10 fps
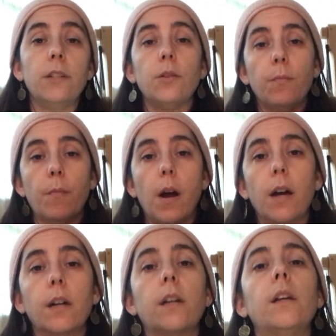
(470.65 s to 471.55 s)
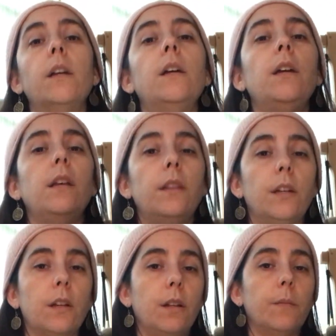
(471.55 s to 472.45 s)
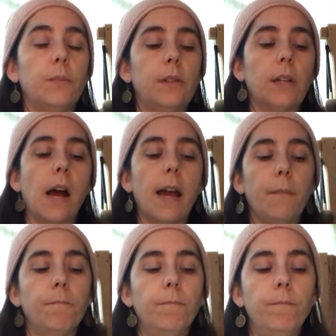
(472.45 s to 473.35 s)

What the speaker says: to mark the eclipse time.